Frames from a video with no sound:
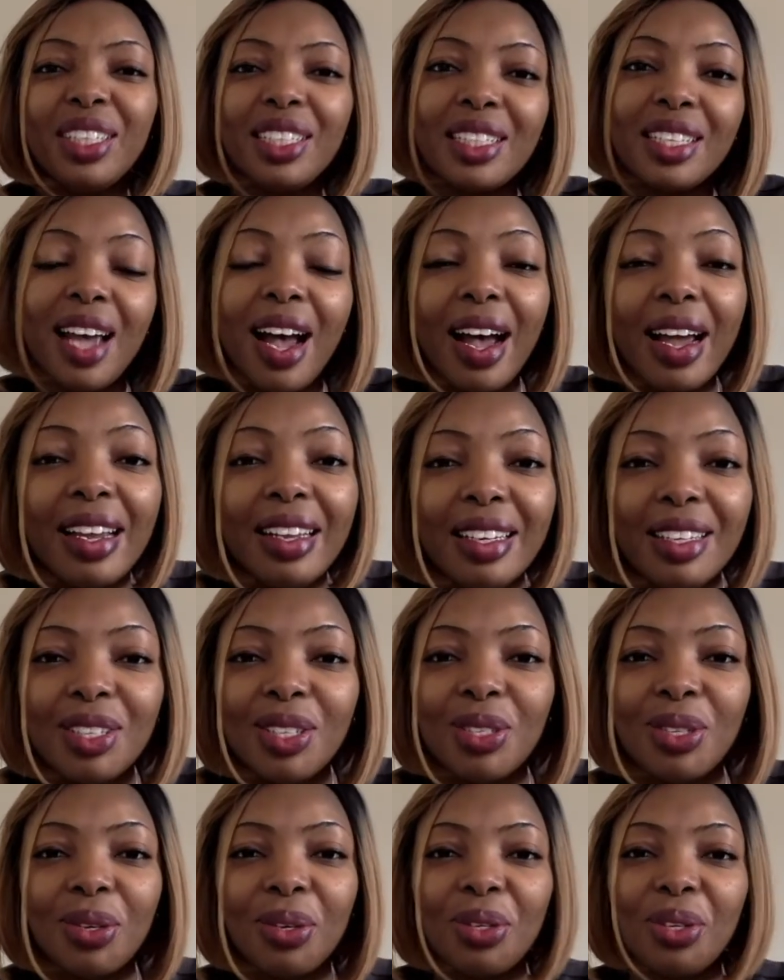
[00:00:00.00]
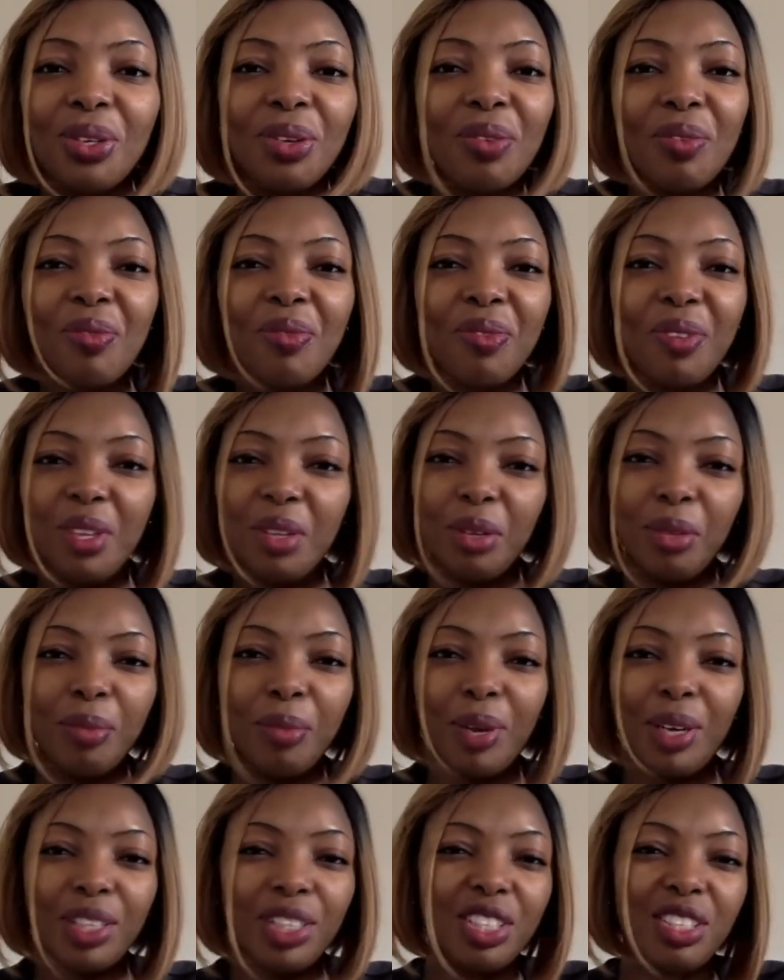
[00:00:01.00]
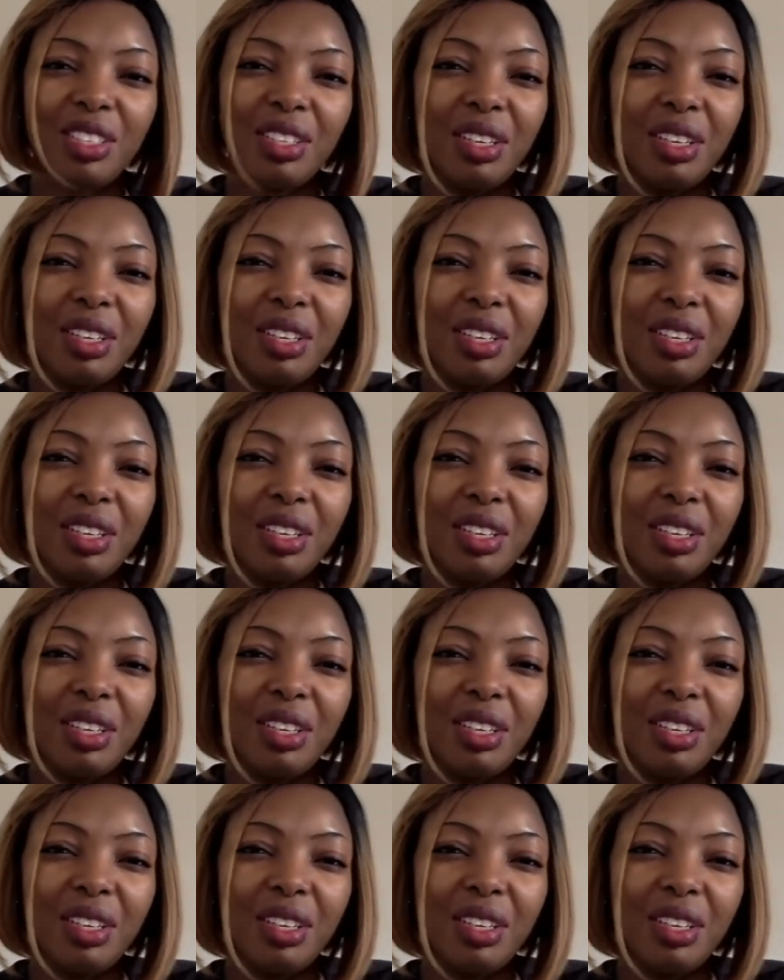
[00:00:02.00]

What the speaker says: tiny, so you don't feel much.